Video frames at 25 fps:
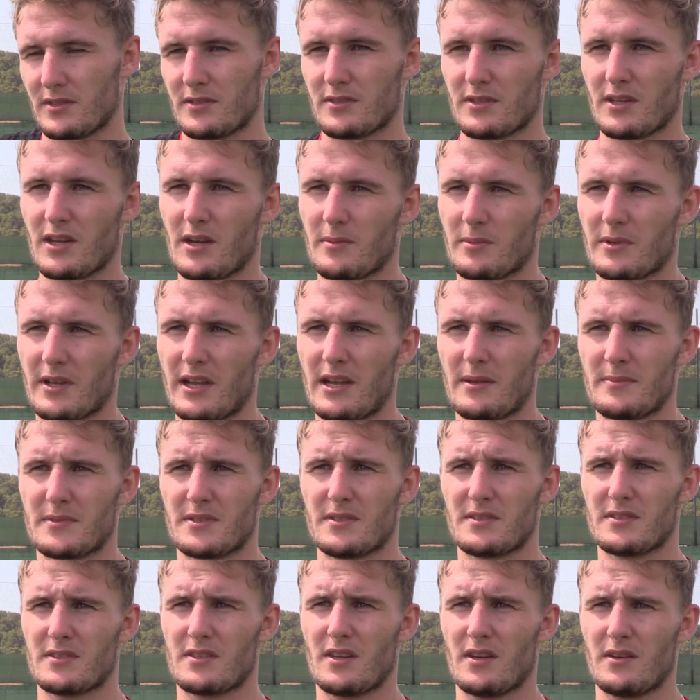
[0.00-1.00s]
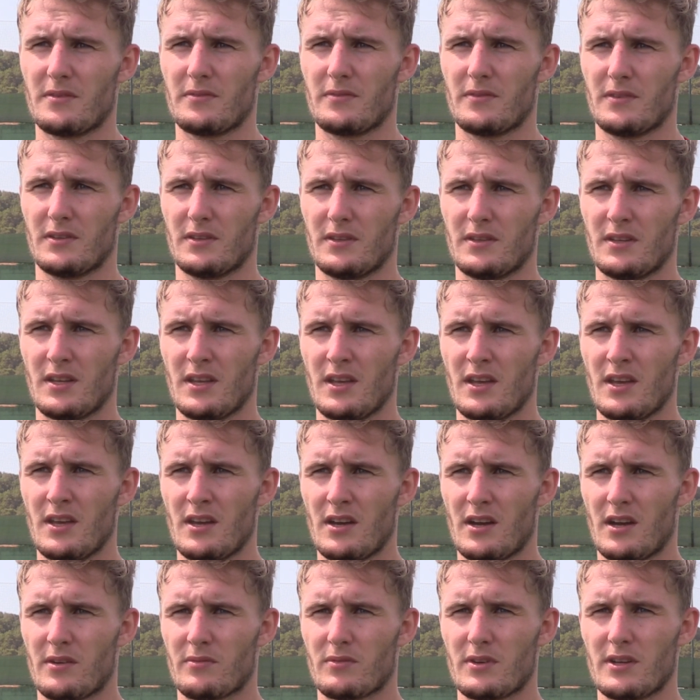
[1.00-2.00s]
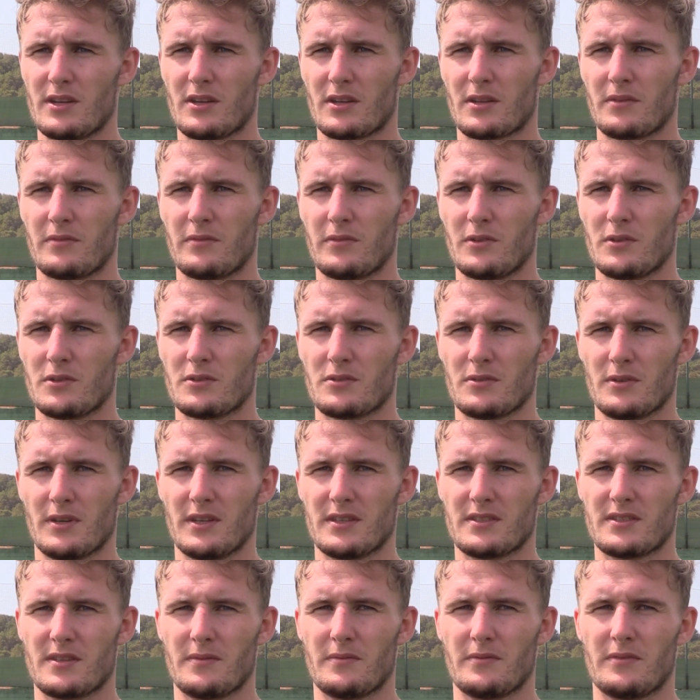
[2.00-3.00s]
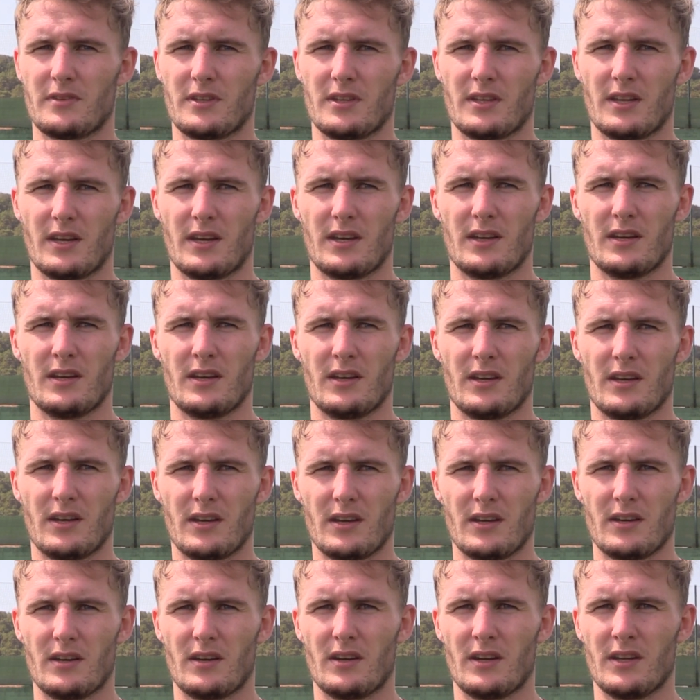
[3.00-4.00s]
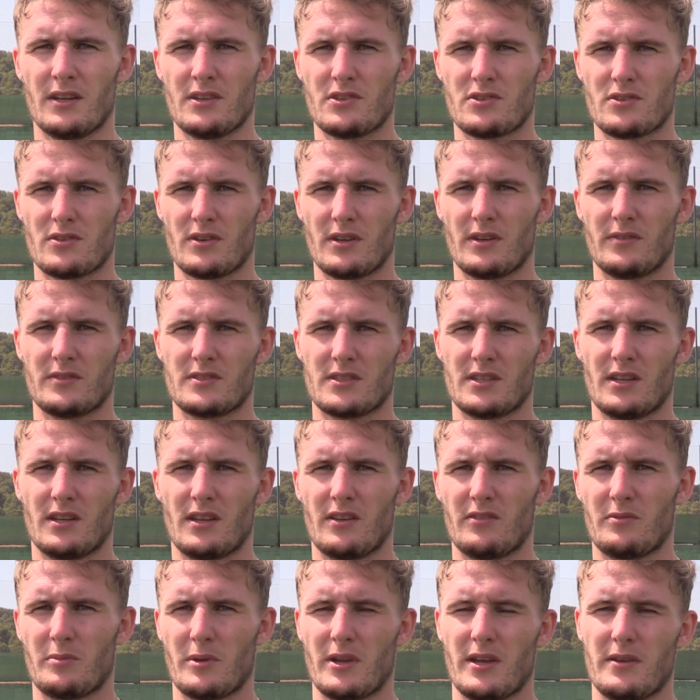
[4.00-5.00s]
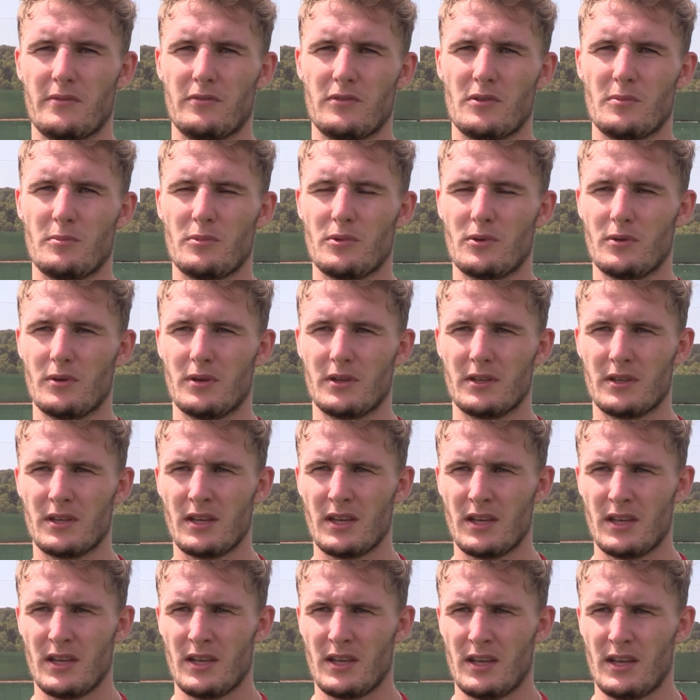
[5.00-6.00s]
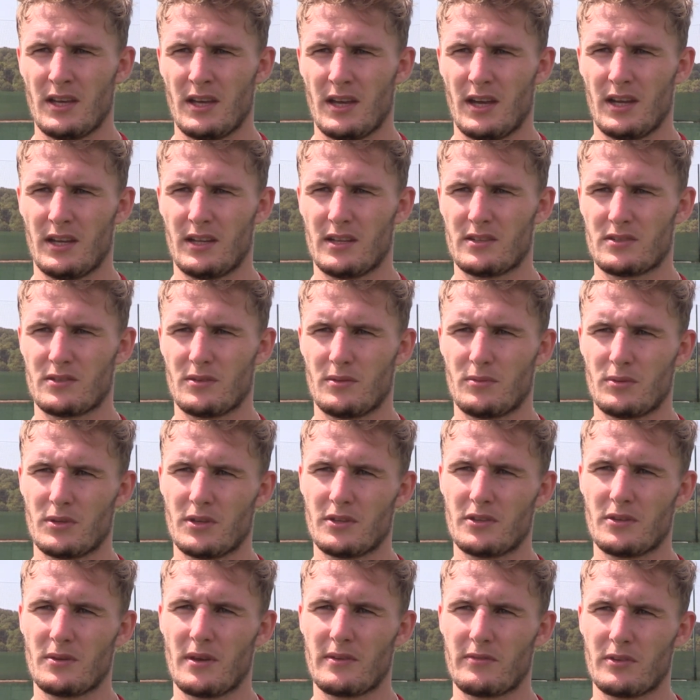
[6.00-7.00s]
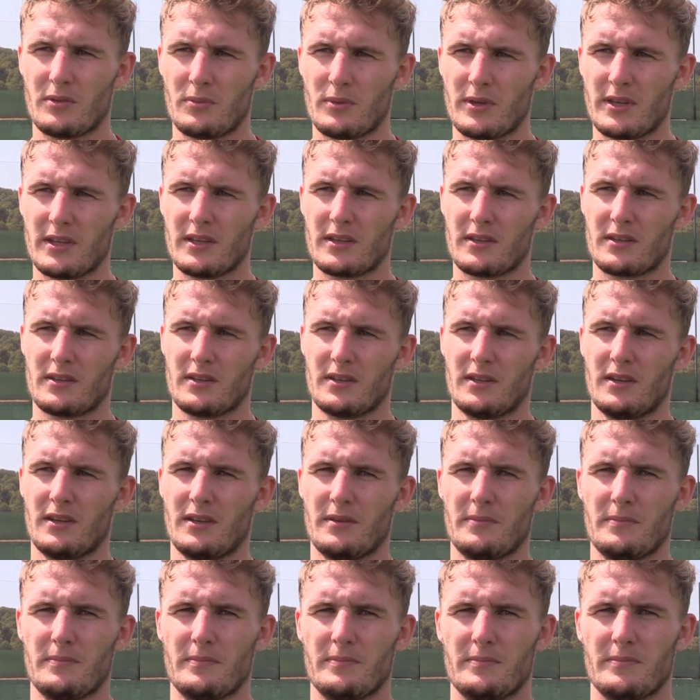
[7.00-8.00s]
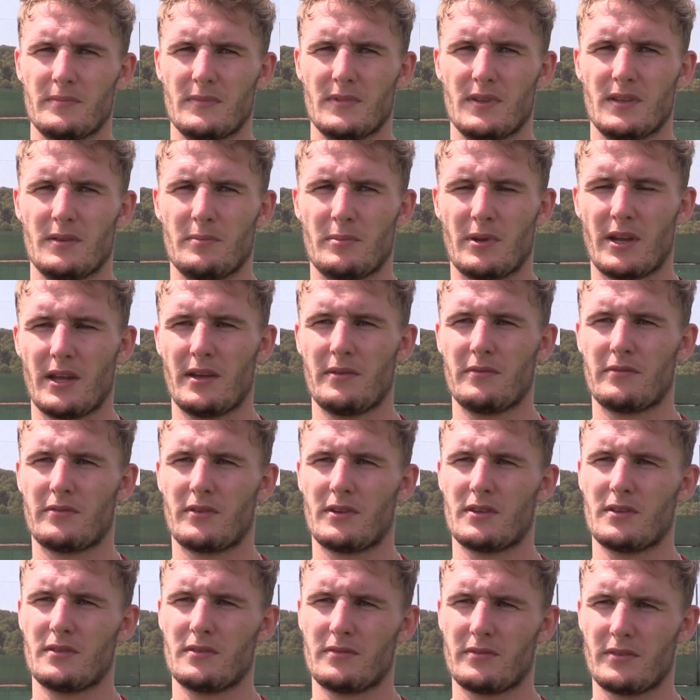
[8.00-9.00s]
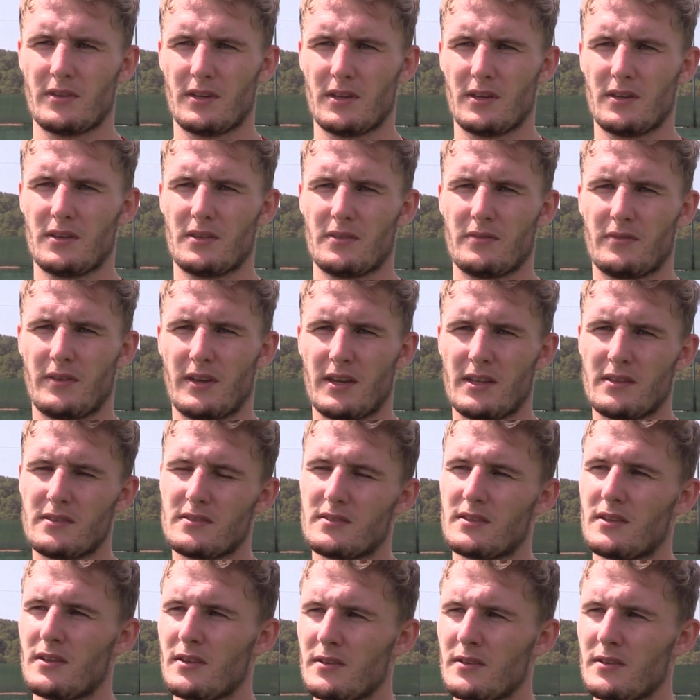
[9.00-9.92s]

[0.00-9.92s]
cup games and stuff, and I'm really looking forward to it. It's something that I enjoy. Obviously, I love playing football, and that's what I want to do every week, play in front of fans. Yeah.